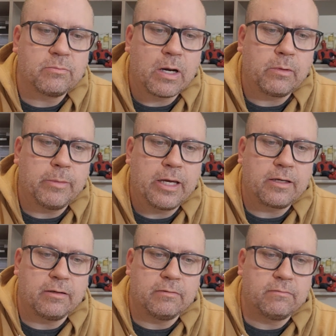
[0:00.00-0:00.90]
probably
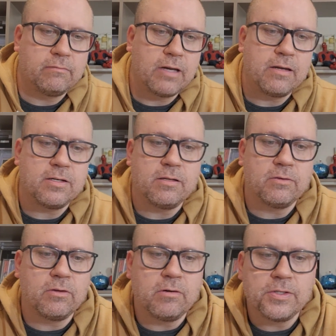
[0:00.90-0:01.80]
back in
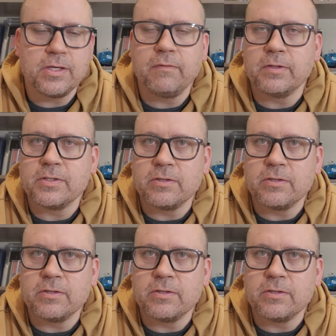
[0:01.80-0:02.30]
1937.